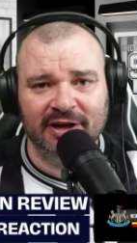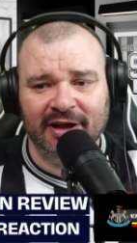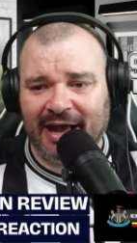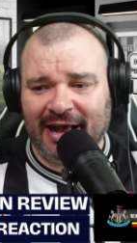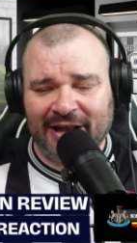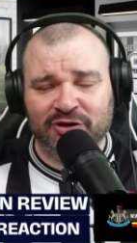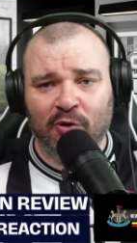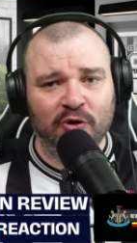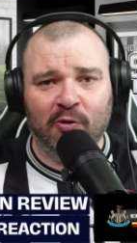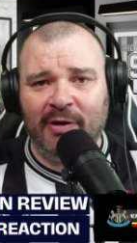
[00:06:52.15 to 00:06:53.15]
I
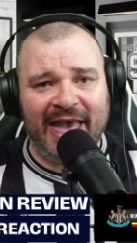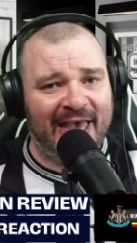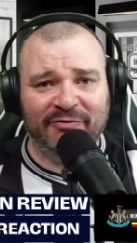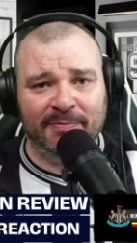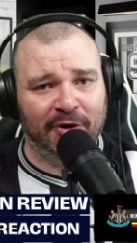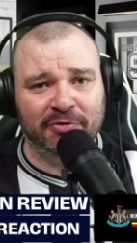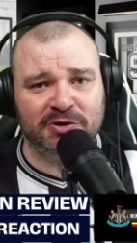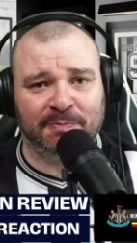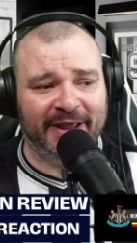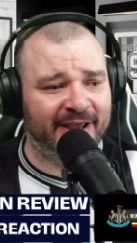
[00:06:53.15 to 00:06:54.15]
don't know where everybody was
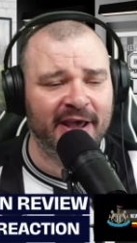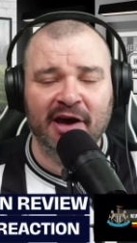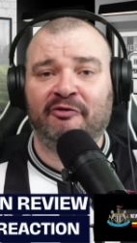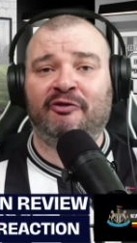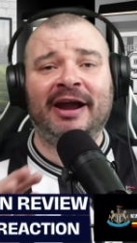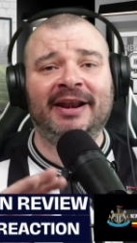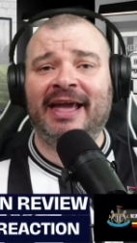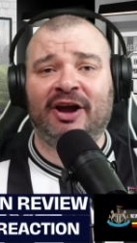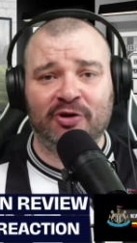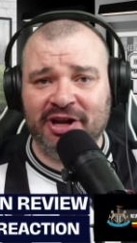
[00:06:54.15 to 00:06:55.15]
playing. Frankly,
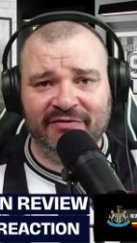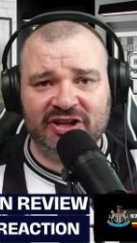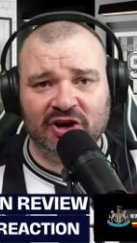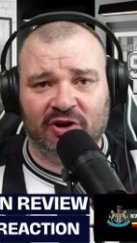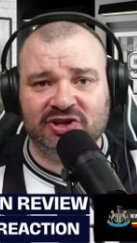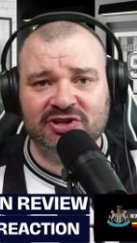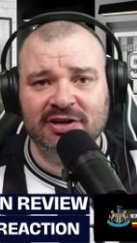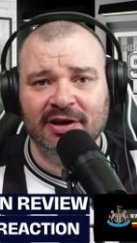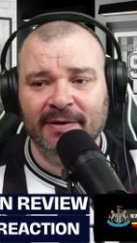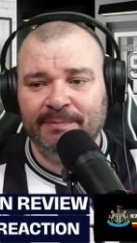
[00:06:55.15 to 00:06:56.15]
I couldn't give a toss,
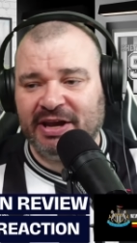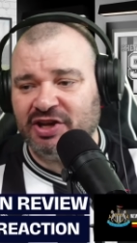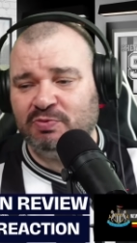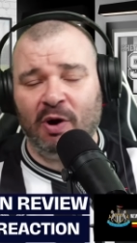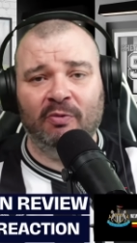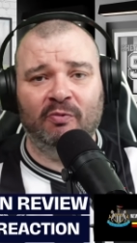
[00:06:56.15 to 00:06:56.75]
because what